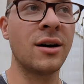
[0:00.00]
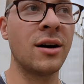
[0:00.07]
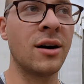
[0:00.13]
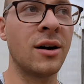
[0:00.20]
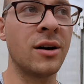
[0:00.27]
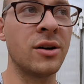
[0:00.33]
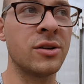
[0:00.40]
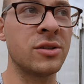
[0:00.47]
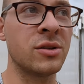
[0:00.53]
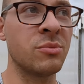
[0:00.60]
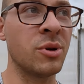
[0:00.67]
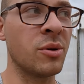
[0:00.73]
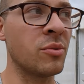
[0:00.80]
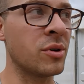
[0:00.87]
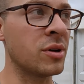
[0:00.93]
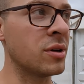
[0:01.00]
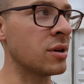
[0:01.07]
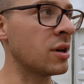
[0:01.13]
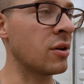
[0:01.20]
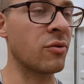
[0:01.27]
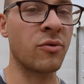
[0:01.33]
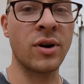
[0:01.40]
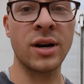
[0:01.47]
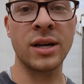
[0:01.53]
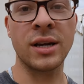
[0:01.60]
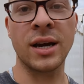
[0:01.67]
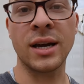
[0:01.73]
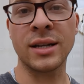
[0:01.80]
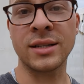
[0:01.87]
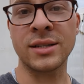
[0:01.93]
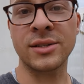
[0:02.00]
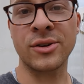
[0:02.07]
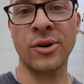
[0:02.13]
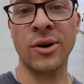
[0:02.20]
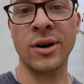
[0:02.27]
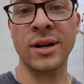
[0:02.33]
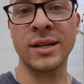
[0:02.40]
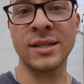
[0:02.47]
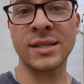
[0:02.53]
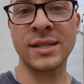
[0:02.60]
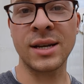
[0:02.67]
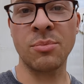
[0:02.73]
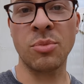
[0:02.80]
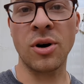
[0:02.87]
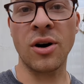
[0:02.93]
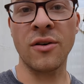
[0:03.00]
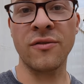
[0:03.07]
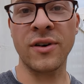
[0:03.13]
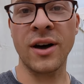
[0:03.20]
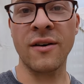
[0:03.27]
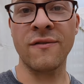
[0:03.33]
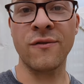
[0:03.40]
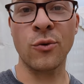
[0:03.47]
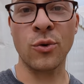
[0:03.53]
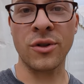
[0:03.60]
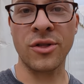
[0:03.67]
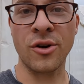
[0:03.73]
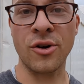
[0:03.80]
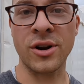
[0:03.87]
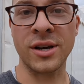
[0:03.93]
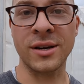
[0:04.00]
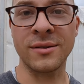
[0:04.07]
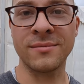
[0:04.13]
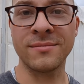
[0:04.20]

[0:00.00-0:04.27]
uh, to be able to get ready and start and step off at 4.30.